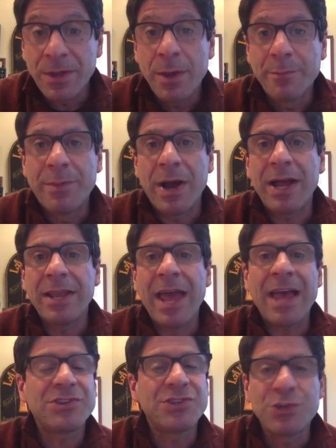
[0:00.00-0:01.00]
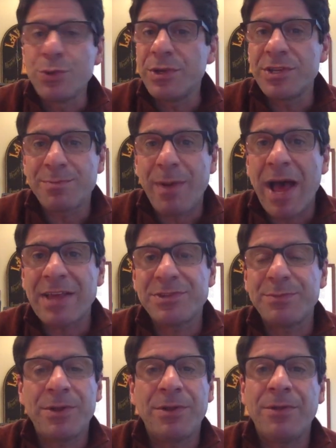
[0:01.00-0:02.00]
but as soon as
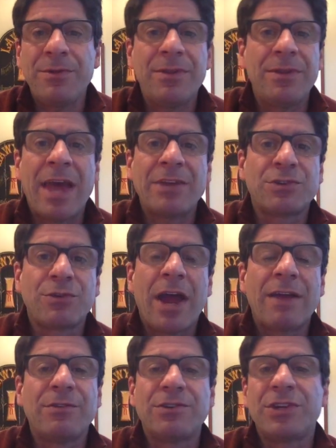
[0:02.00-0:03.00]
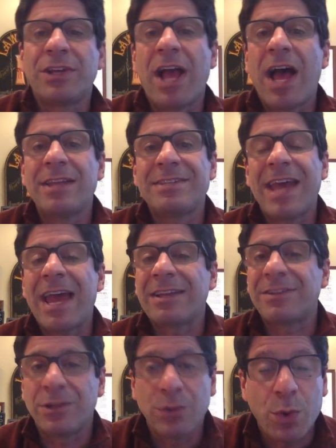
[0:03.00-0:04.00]
possible, that driver should
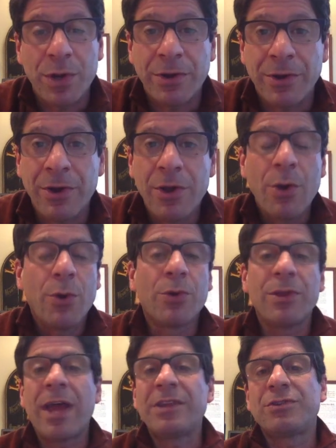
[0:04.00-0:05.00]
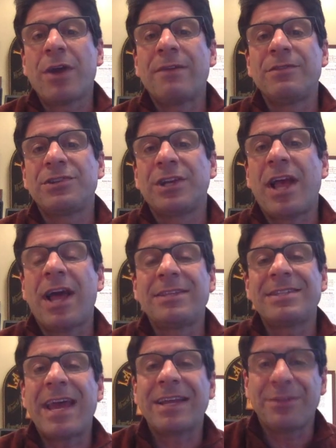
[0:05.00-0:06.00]
contact a lawyer, or that driver should
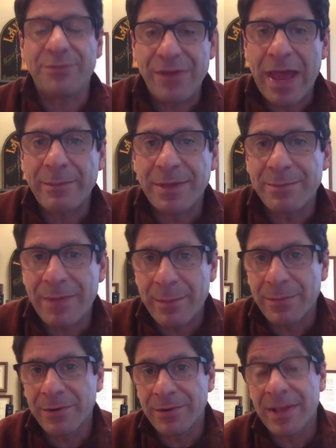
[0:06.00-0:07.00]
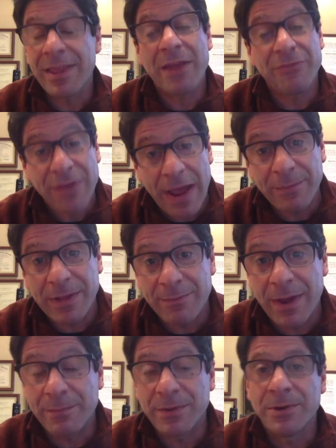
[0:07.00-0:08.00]
contact a family member, and that family
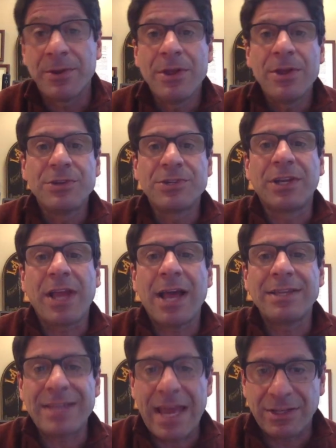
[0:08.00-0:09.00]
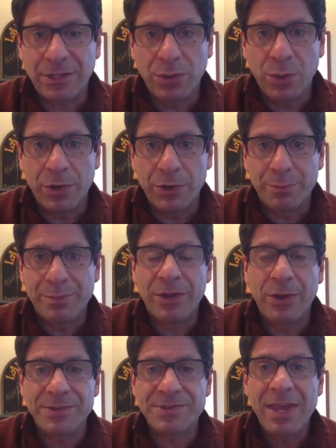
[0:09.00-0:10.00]
member should contact a lawyer
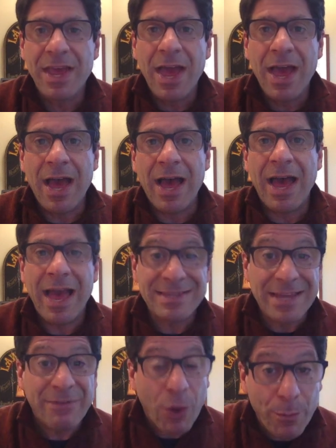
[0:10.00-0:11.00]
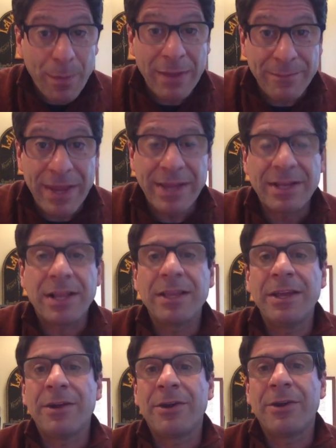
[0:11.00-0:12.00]
because, as I hope I've made
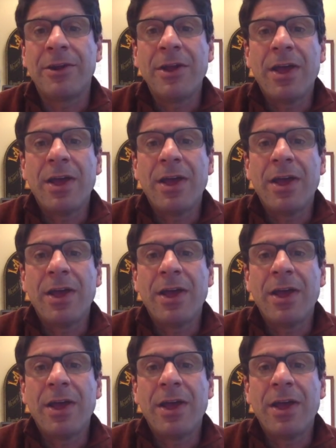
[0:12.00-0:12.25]
clear